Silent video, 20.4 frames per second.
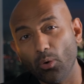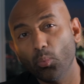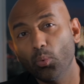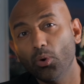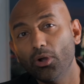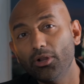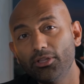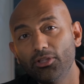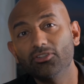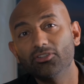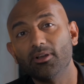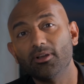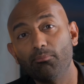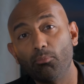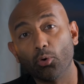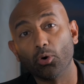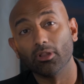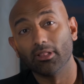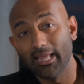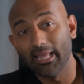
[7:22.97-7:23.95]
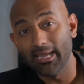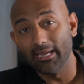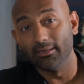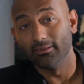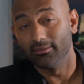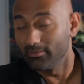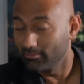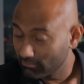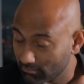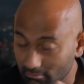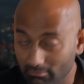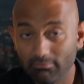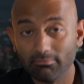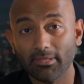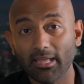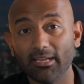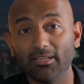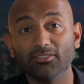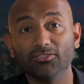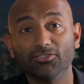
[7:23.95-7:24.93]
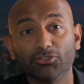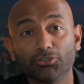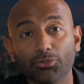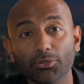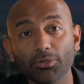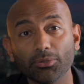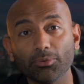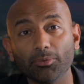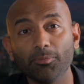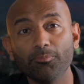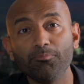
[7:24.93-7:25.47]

that would use up more land. That is true.